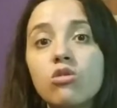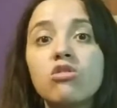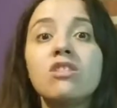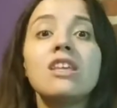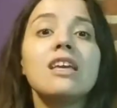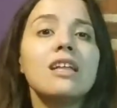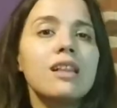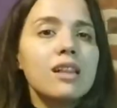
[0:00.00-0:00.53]
you
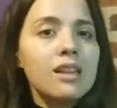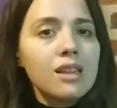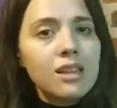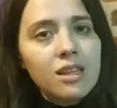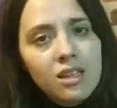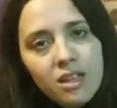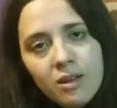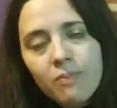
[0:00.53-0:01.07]

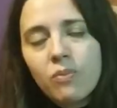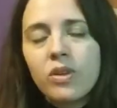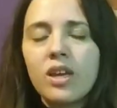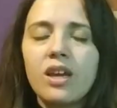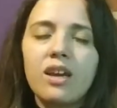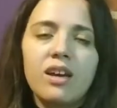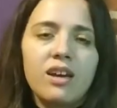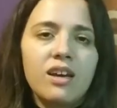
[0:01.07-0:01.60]
deal
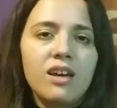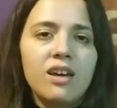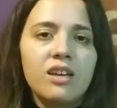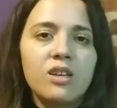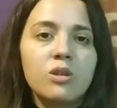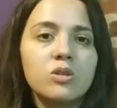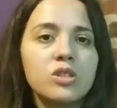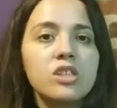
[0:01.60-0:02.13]
uh,
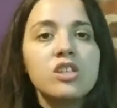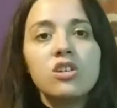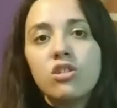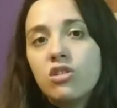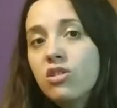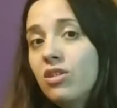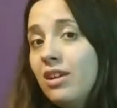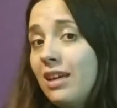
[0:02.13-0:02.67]
using
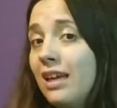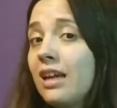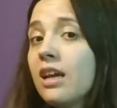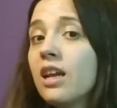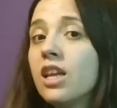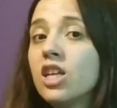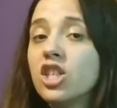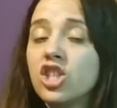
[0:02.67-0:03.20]
your
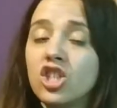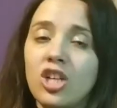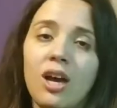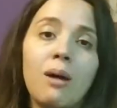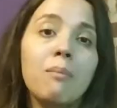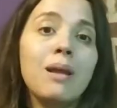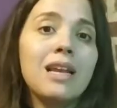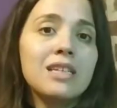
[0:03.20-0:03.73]
English
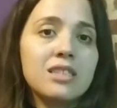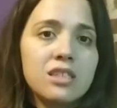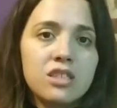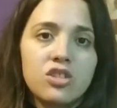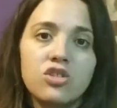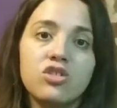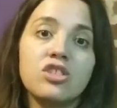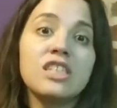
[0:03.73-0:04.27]

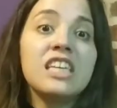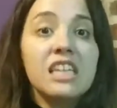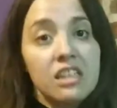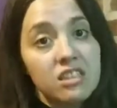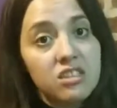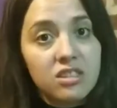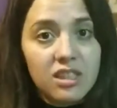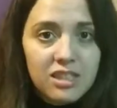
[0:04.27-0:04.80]
abilities,
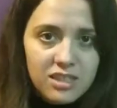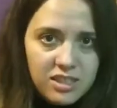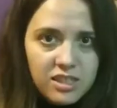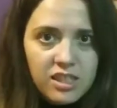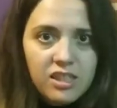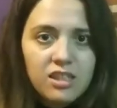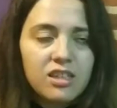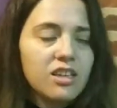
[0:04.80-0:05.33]
skills, let's
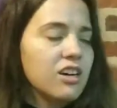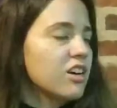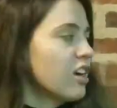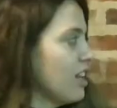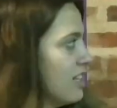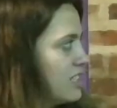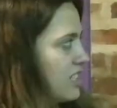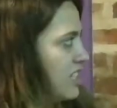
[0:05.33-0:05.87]
see,
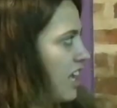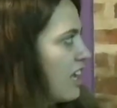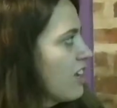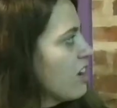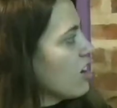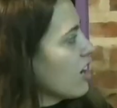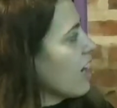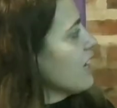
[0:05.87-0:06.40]
okay, let's say,
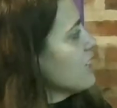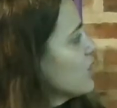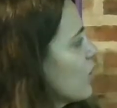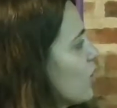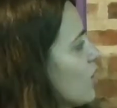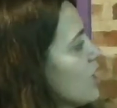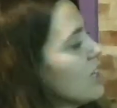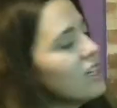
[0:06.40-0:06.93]
okay?
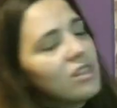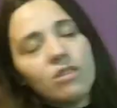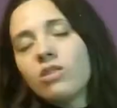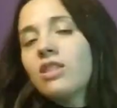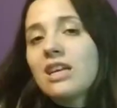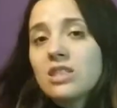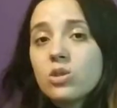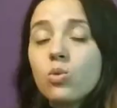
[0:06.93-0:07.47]
So
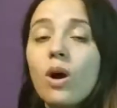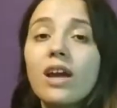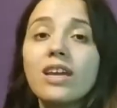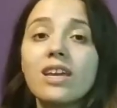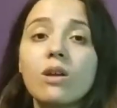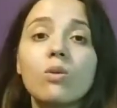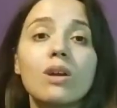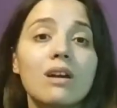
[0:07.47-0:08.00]
that's why
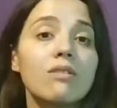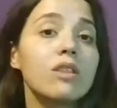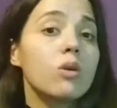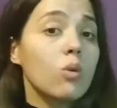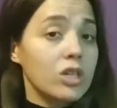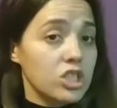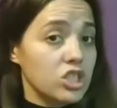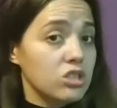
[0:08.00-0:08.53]
here we have the
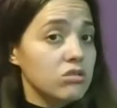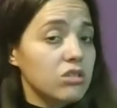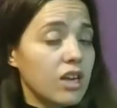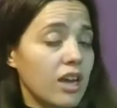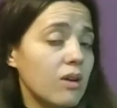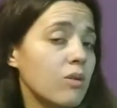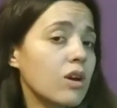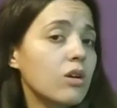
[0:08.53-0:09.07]
question,
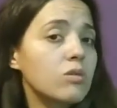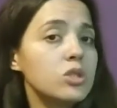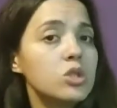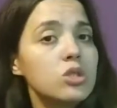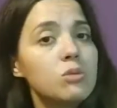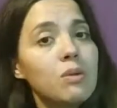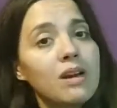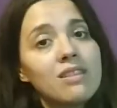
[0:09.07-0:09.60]
okay? We're going
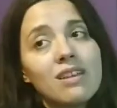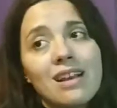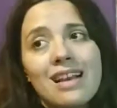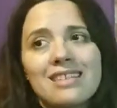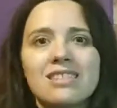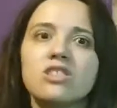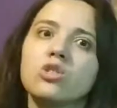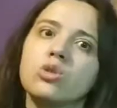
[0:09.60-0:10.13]
to divide the
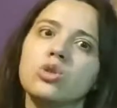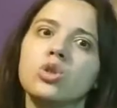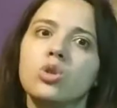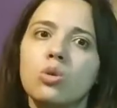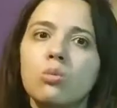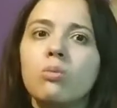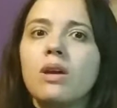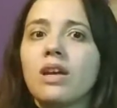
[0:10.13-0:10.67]
class into
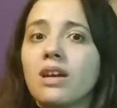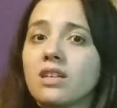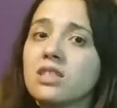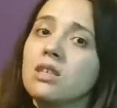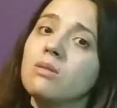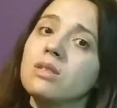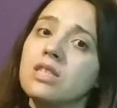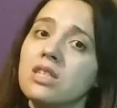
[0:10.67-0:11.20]
two big
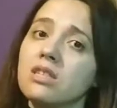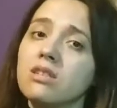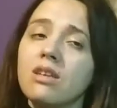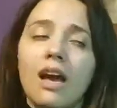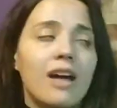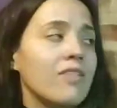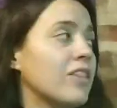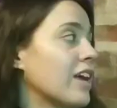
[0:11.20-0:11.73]
activities
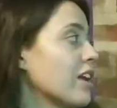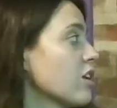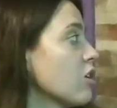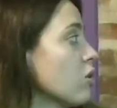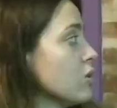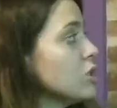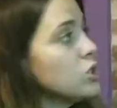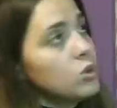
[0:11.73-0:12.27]
and they're
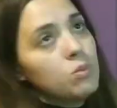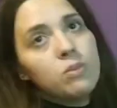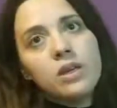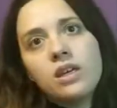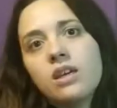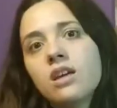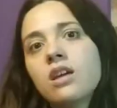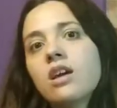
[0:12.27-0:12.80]
going to
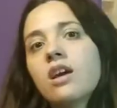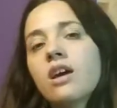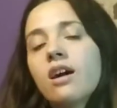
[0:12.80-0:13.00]
be